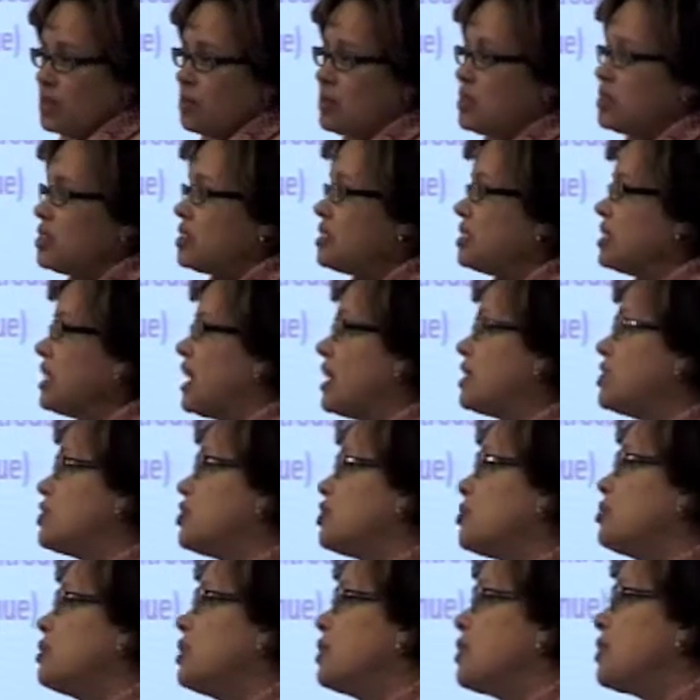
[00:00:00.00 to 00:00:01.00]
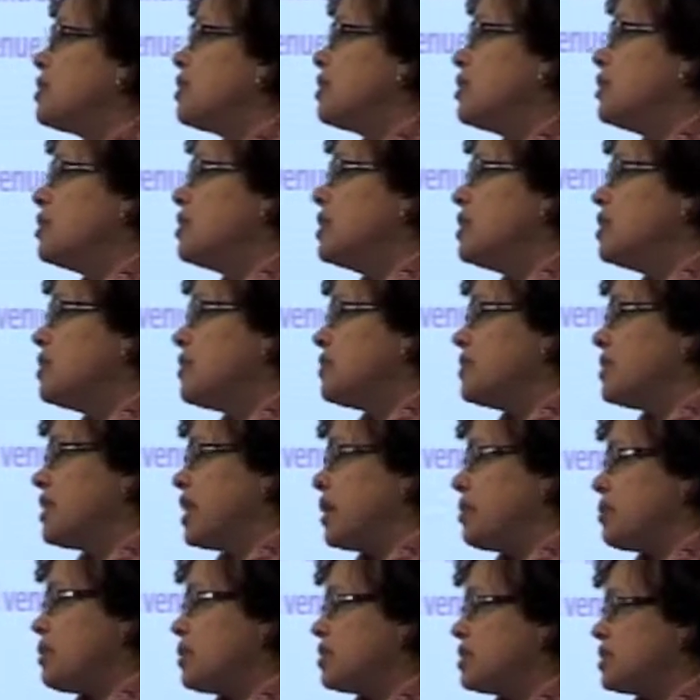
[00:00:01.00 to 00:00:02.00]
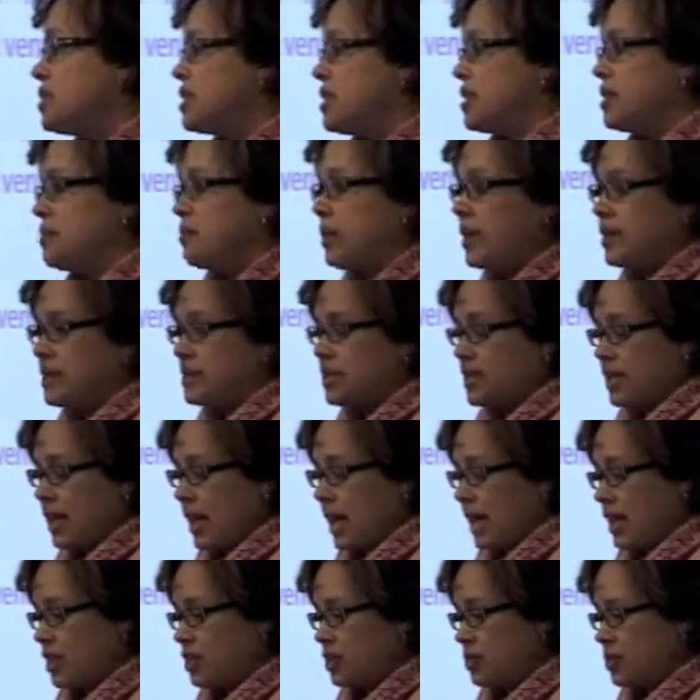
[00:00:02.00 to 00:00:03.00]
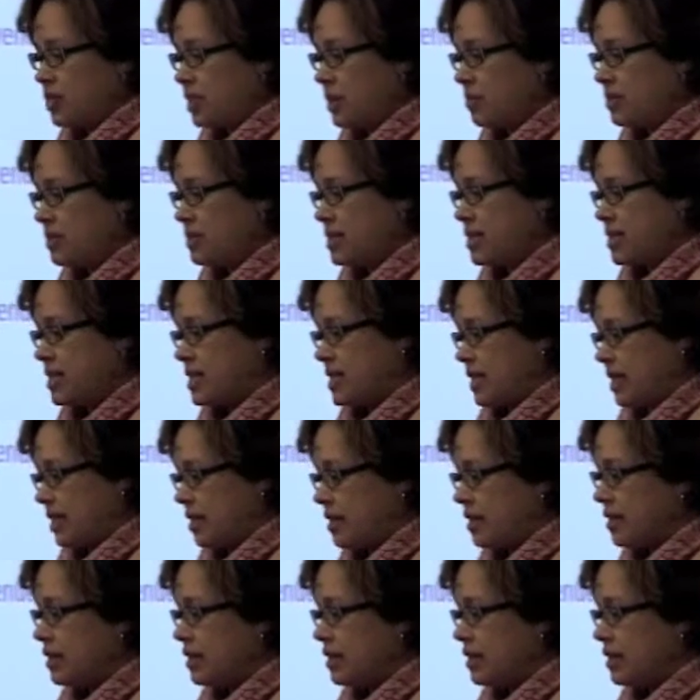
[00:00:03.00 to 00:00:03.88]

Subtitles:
which is an extramural unit of the MRC based here at UWC.